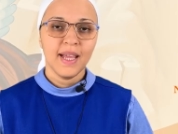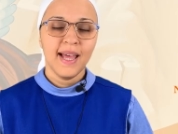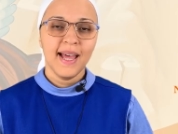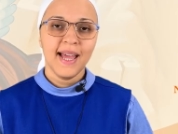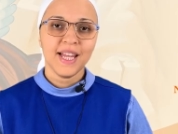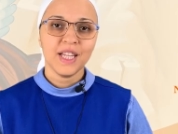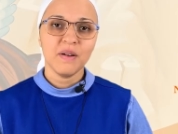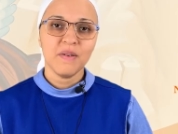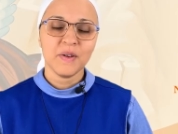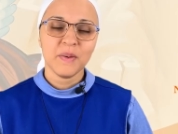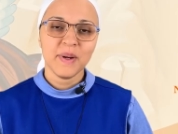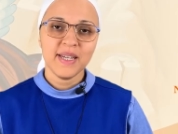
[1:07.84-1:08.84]
Hello
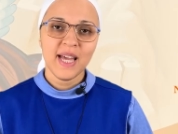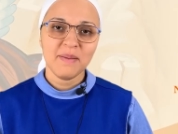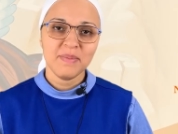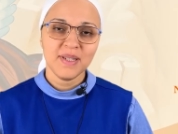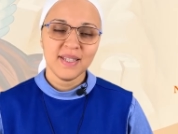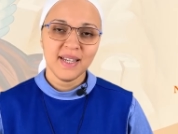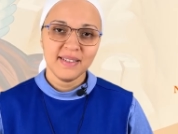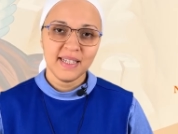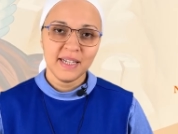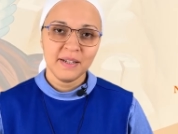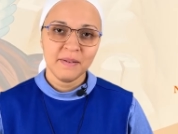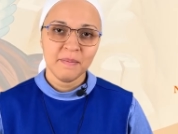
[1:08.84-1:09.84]
everyone, happy
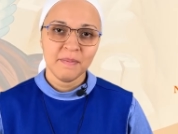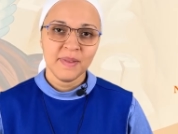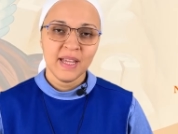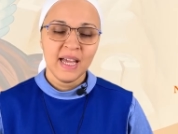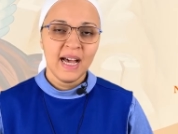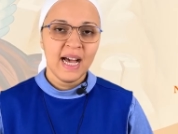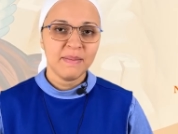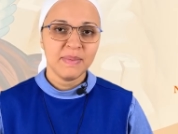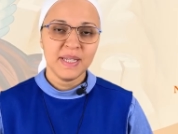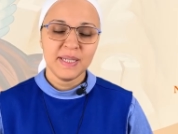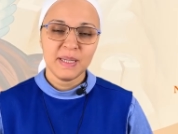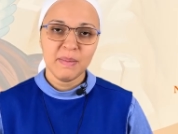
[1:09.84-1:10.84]
Sunday. I'm
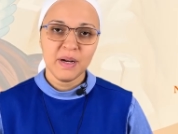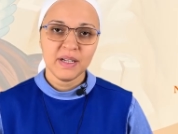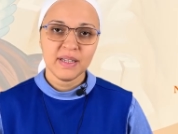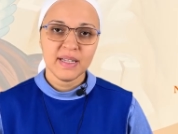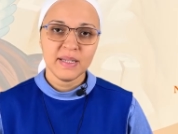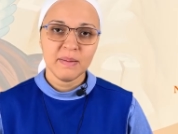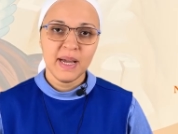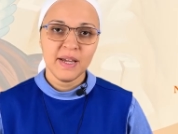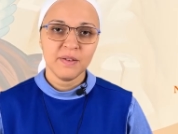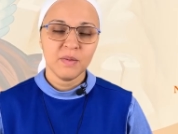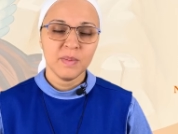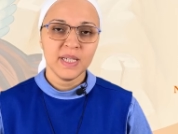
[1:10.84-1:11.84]
Sister Mary Elizabeth
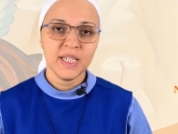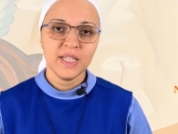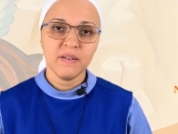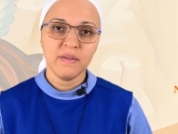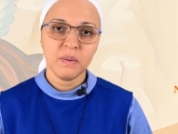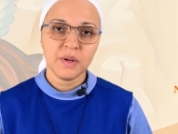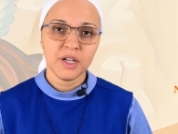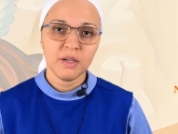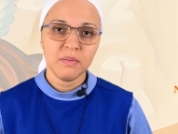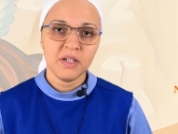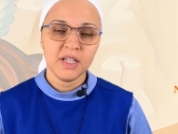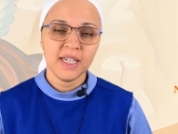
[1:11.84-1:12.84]
from Seeds of the Word
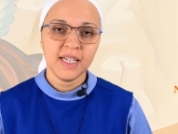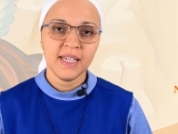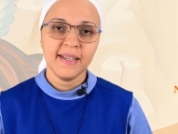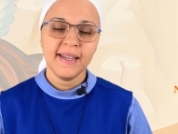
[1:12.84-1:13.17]
Community,